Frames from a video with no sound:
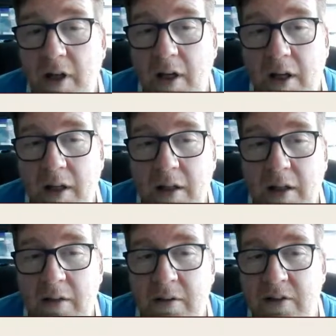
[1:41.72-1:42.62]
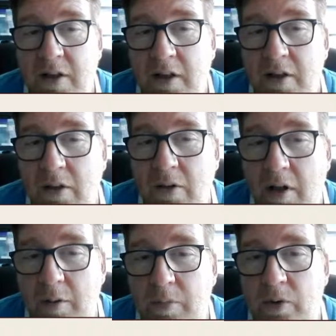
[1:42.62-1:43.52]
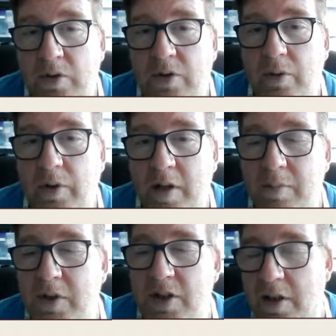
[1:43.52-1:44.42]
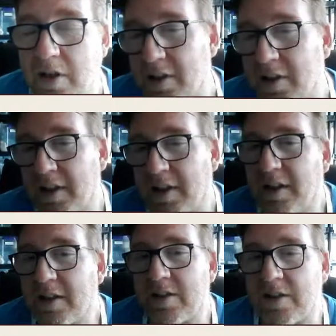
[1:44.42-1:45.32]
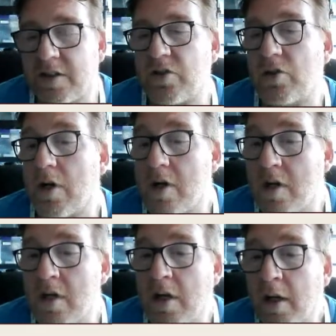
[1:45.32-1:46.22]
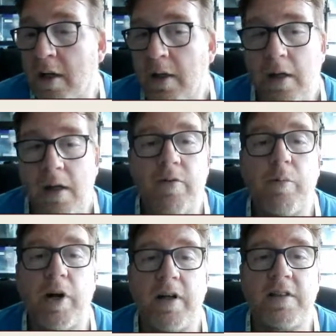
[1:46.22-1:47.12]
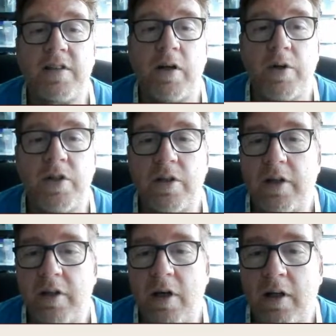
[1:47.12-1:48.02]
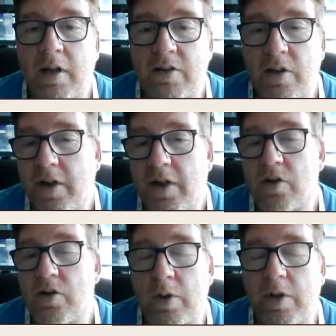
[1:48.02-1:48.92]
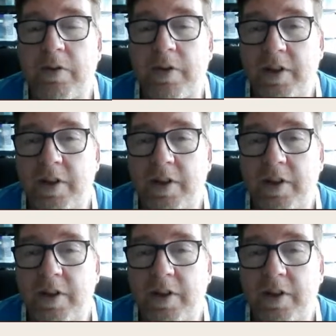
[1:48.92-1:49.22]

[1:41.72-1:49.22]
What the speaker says: because I know hunting boots do well. Magellan isn't as strong of a brand as I originally thought, so I only got 20 for